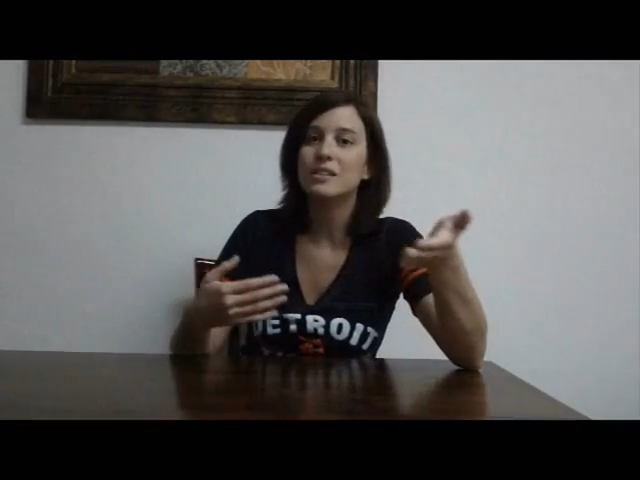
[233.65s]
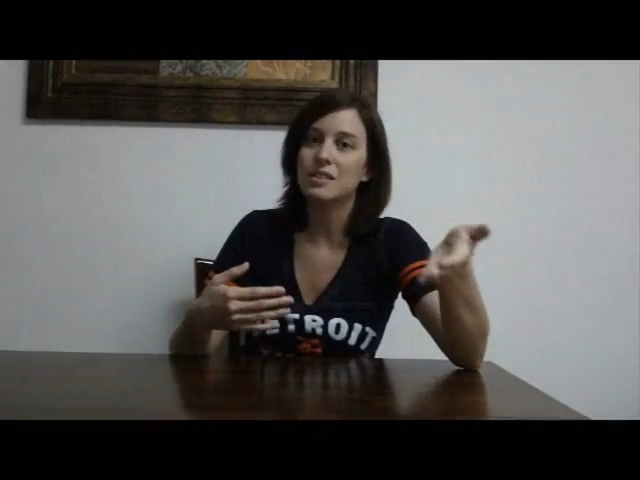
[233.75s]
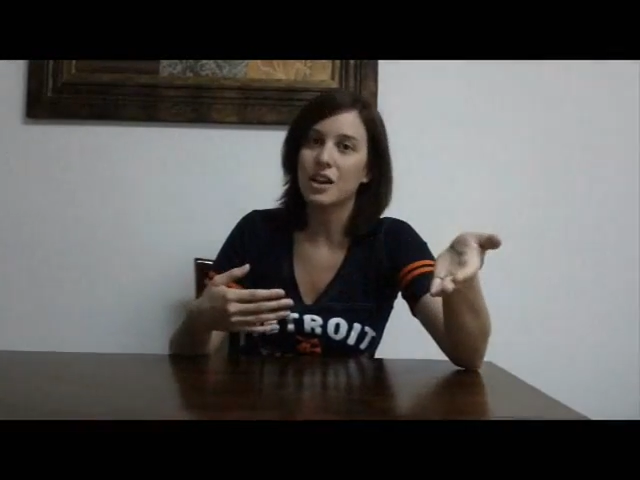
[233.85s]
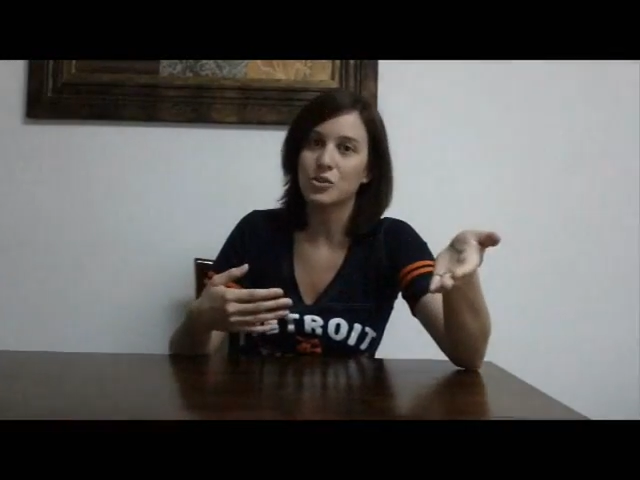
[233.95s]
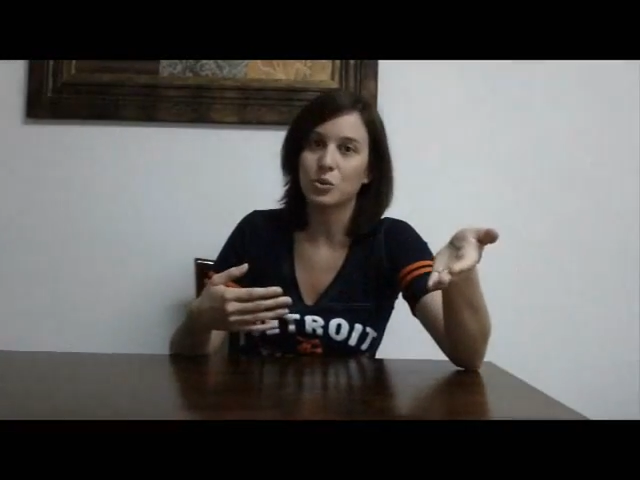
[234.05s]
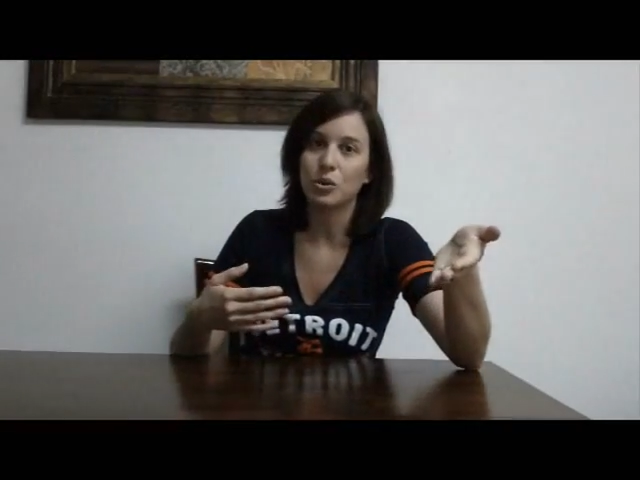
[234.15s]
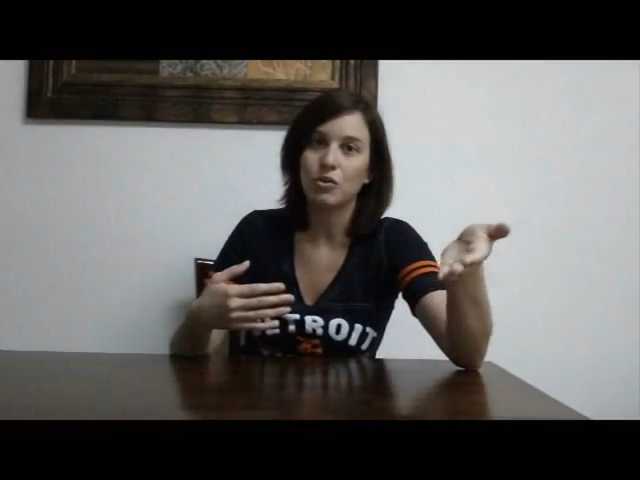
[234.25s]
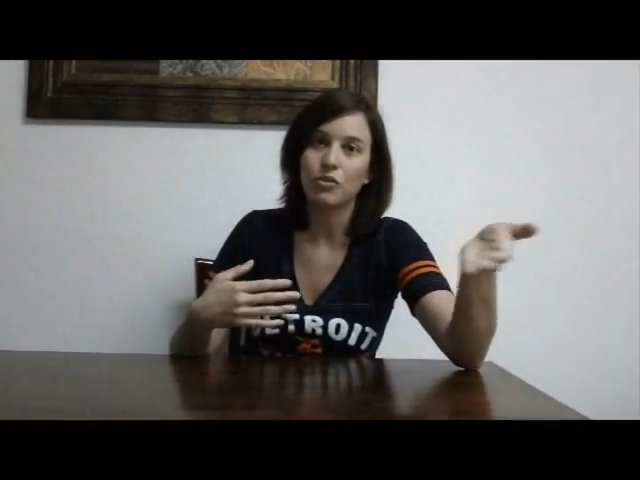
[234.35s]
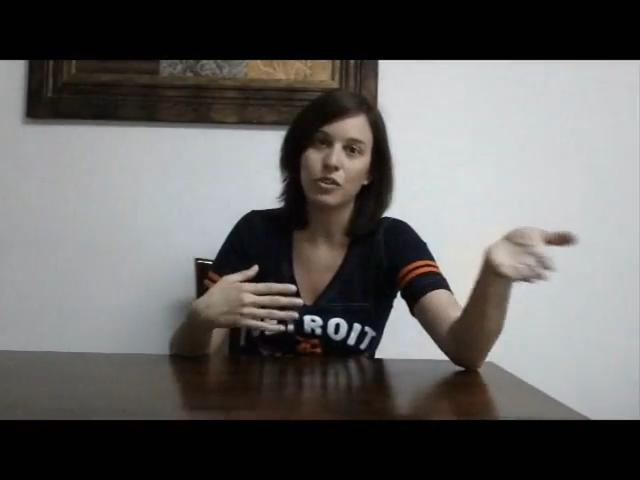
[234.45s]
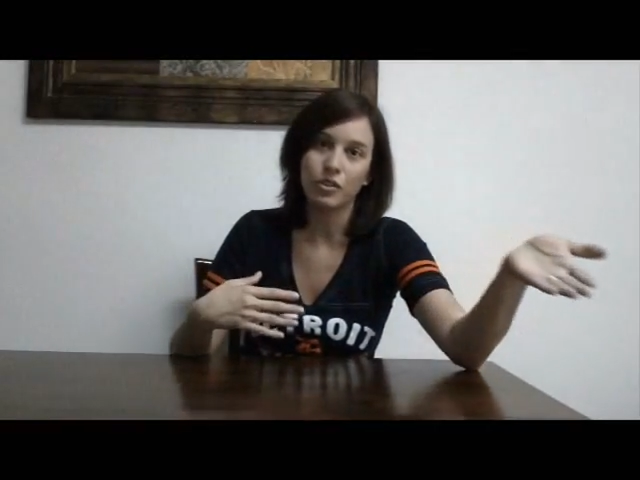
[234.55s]
to
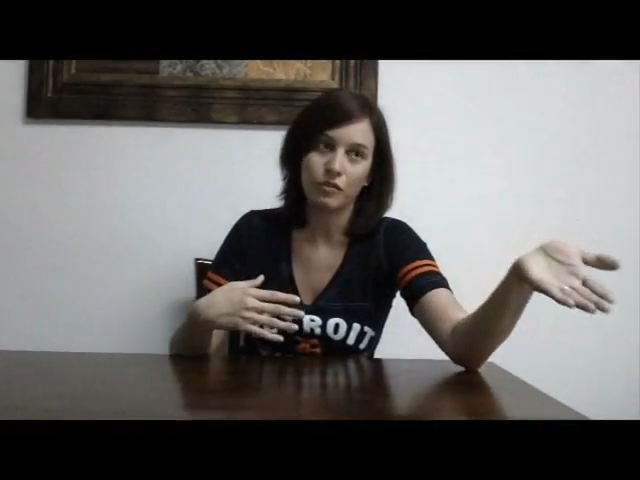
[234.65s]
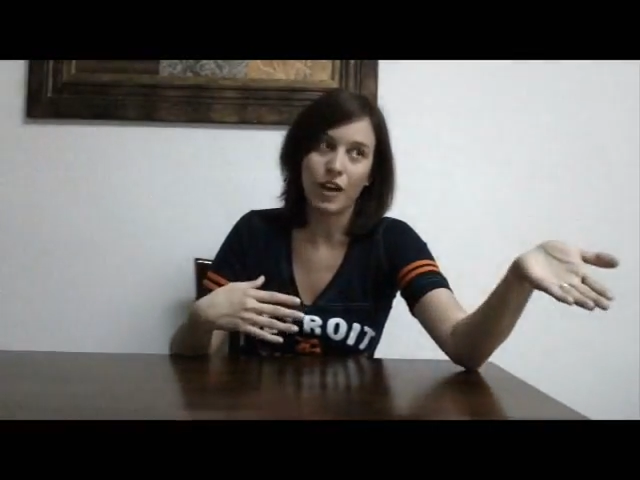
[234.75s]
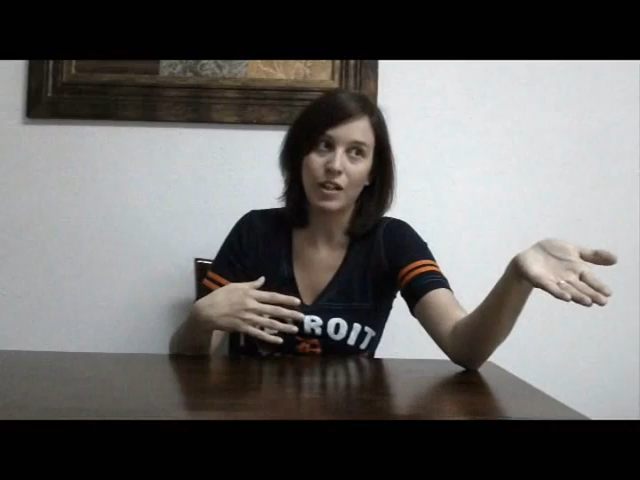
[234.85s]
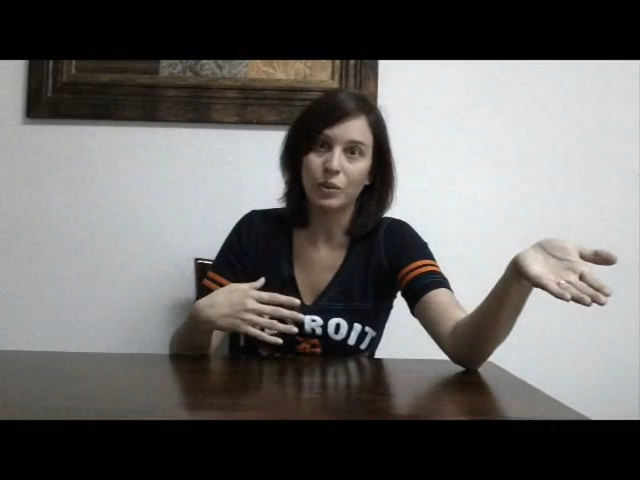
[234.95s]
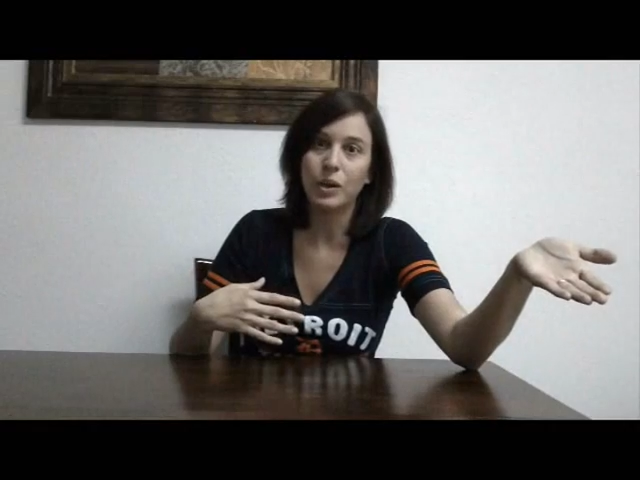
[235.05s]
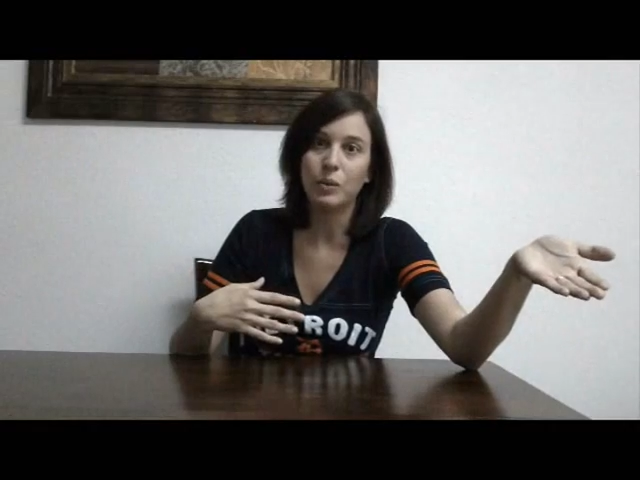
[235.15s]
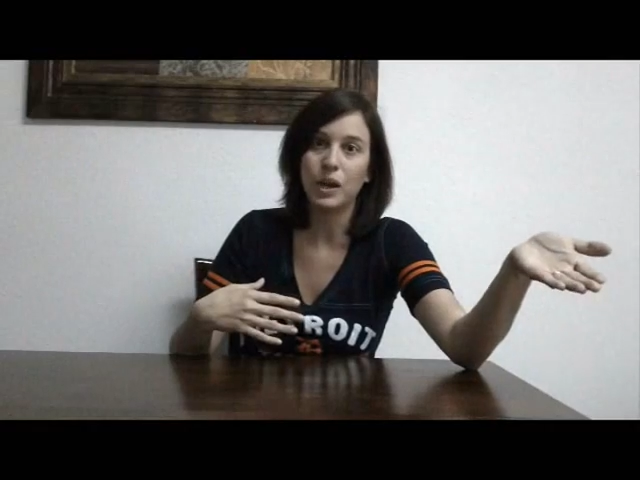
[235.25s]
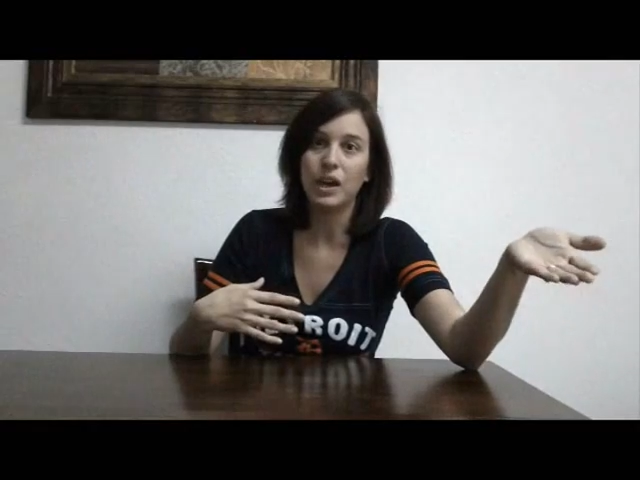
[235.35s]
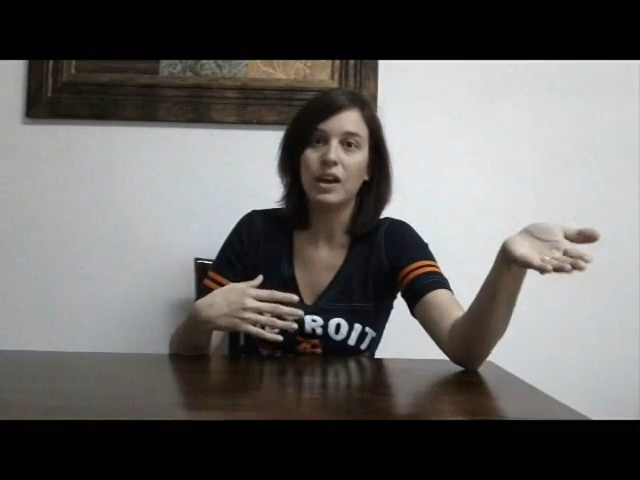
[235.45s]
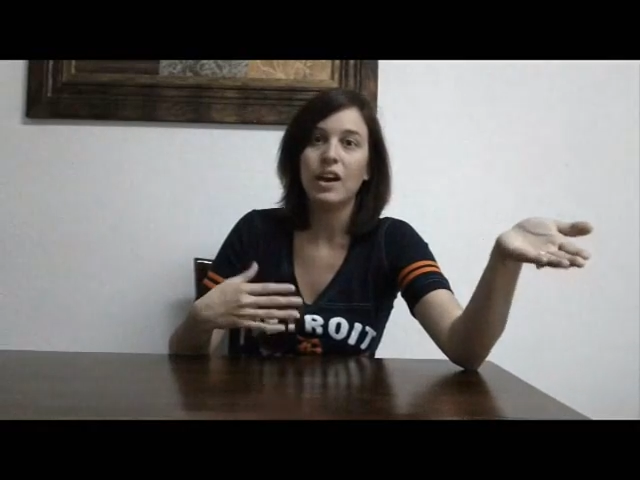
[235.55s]
schedule for the following
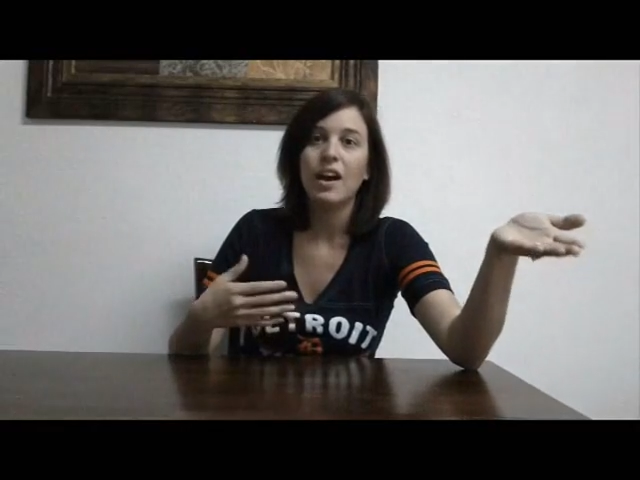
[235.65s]
week.